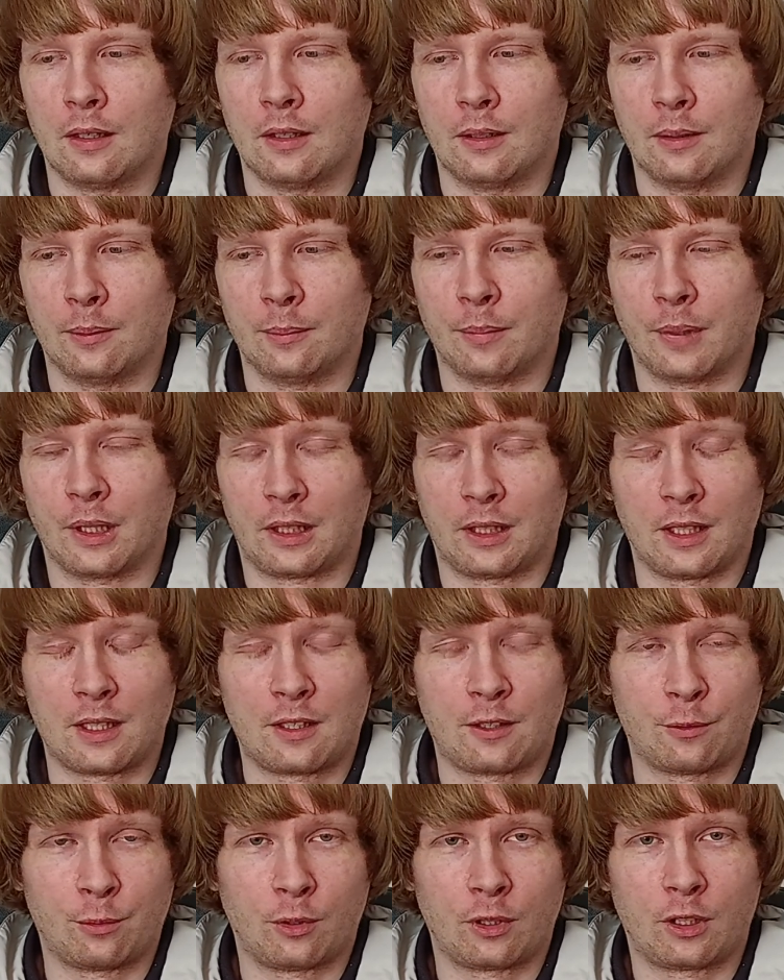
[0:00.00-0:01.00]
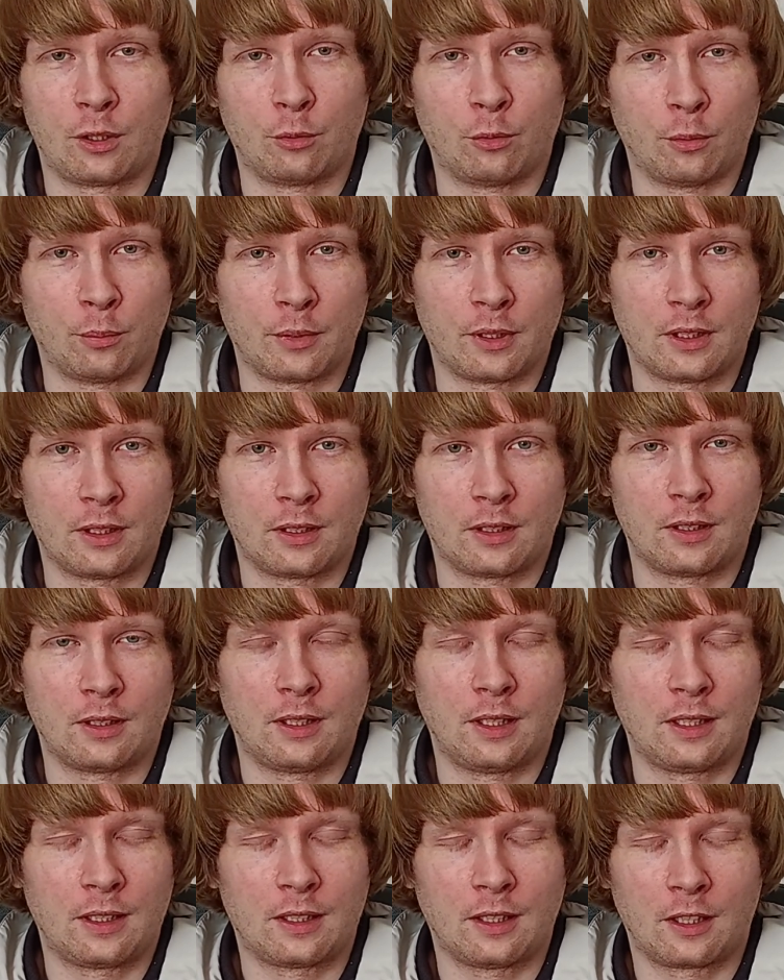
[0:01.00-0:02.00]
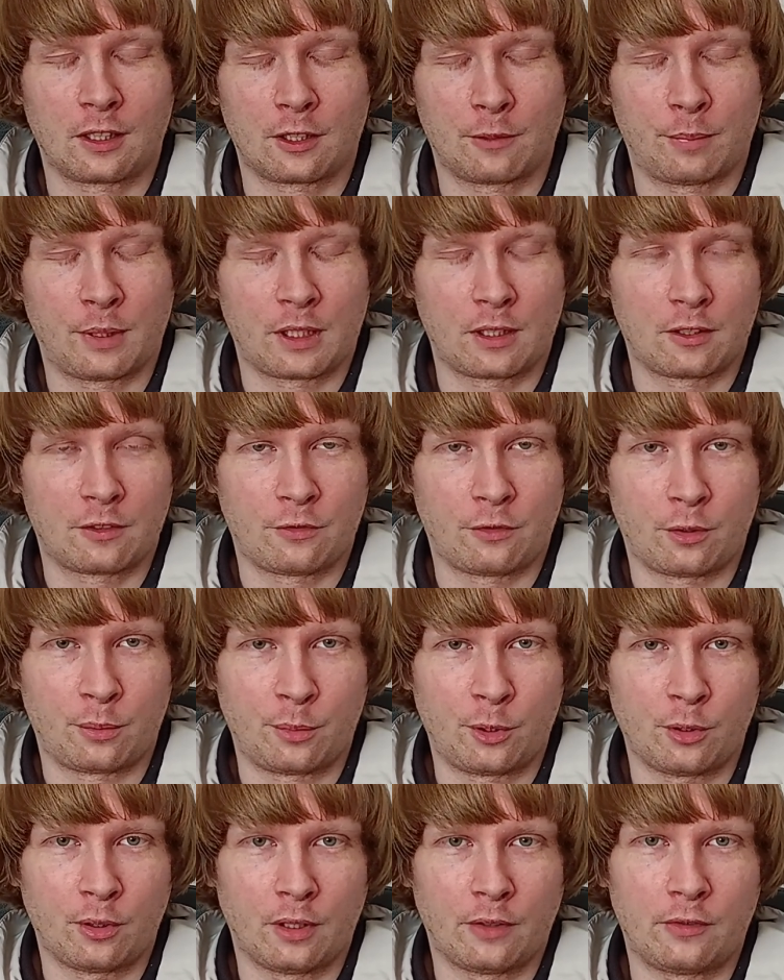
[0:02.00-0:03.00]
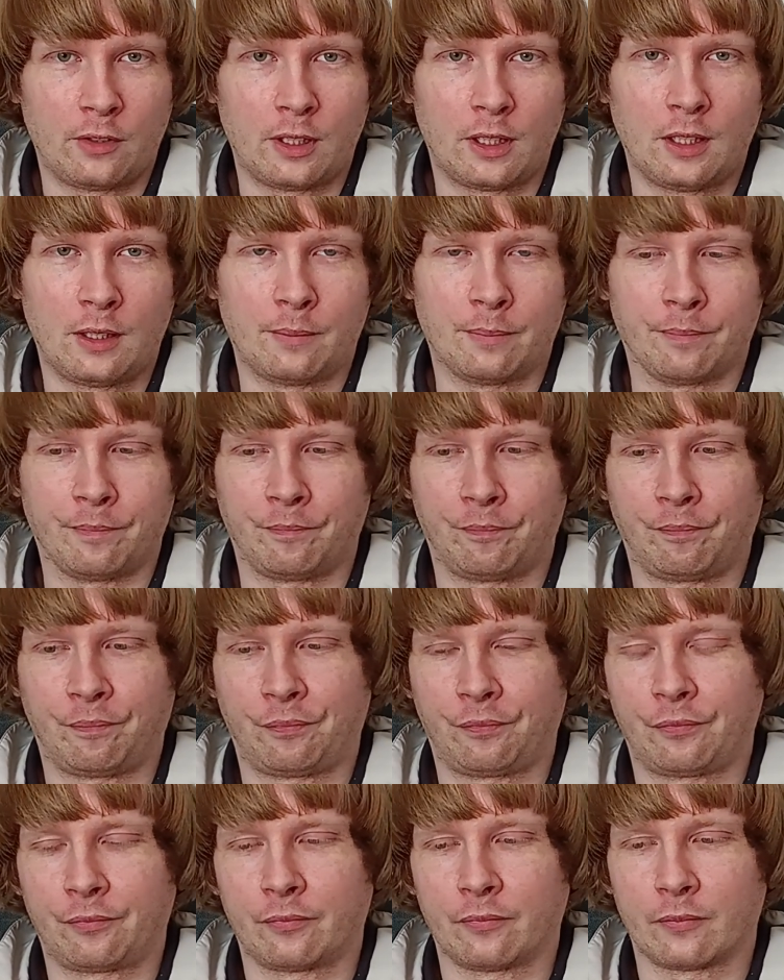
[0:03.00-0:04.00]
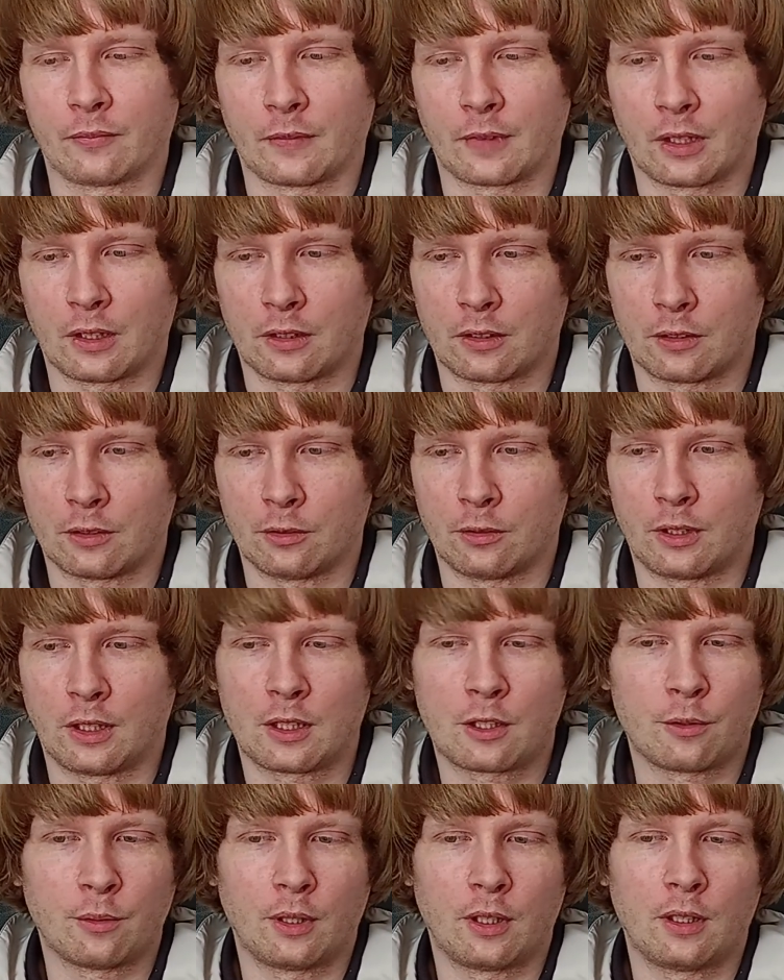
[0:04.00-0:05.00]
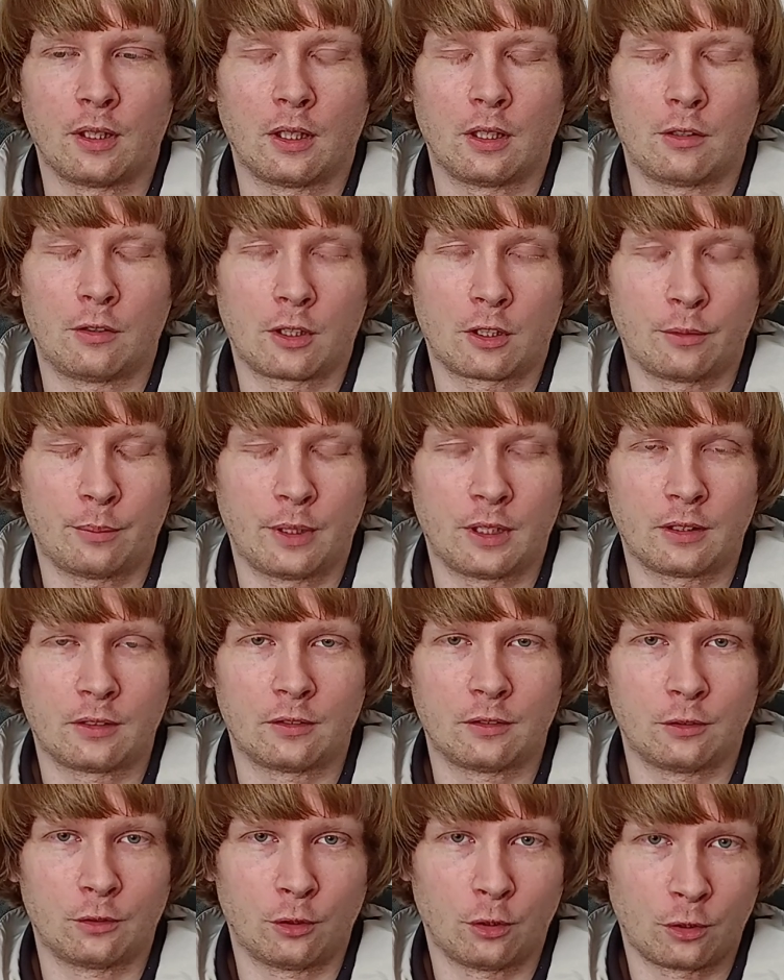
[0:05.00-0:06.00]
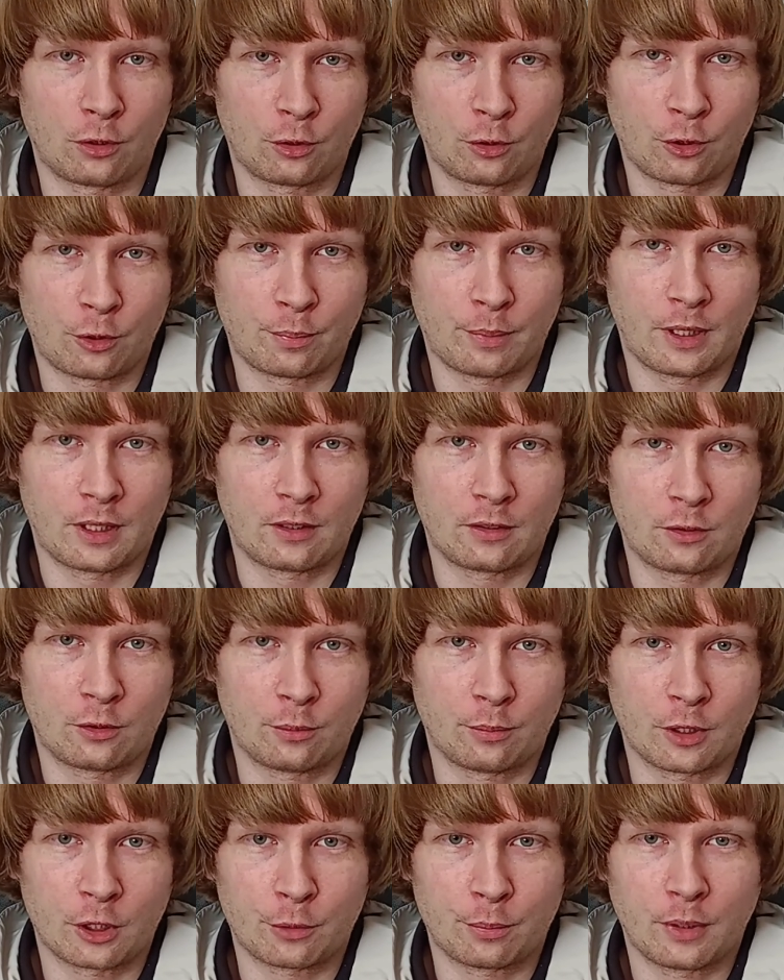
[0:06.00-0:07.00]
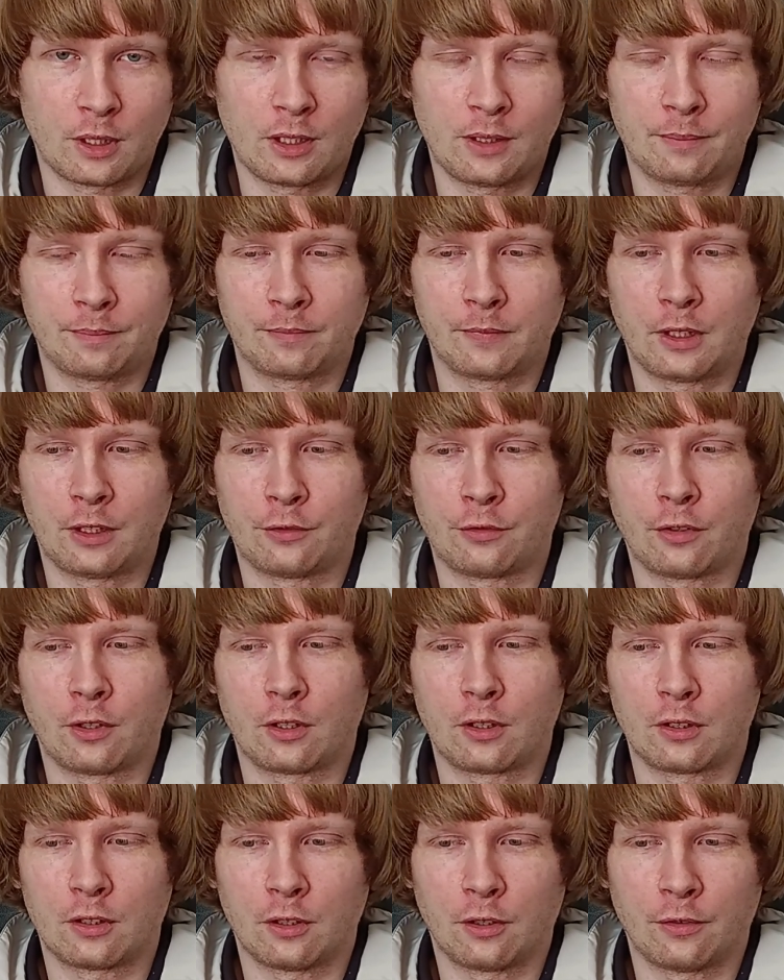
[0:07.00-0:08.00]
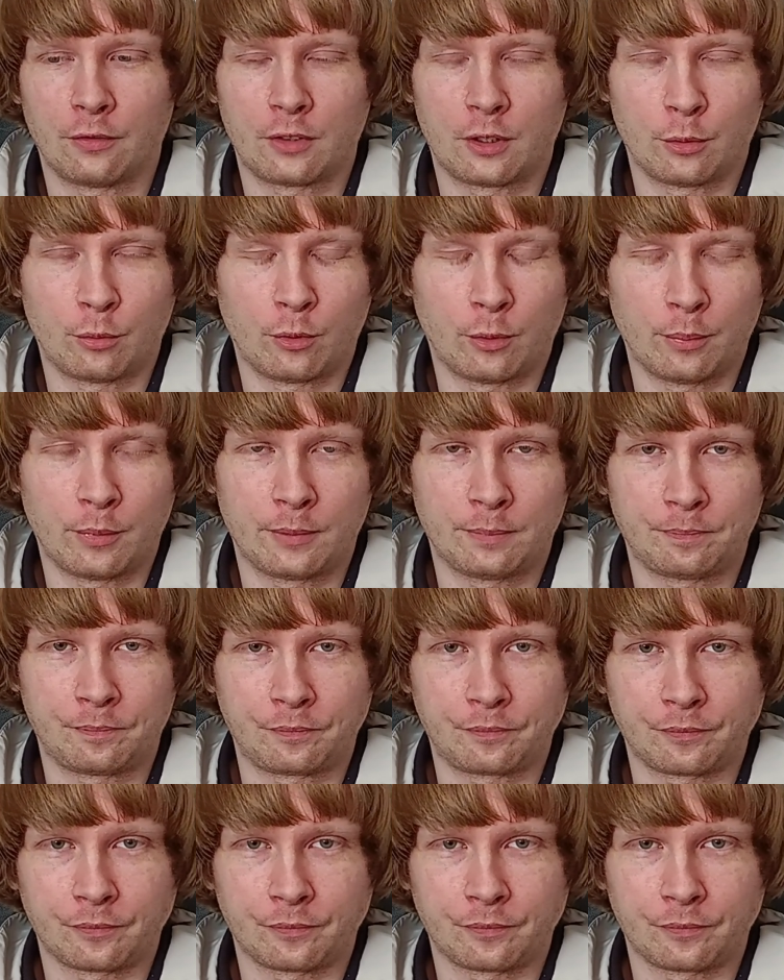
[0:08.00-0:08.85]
But that's what the woman later expects from you every day. So that's why I recommend not to spend too much money in front of the woman.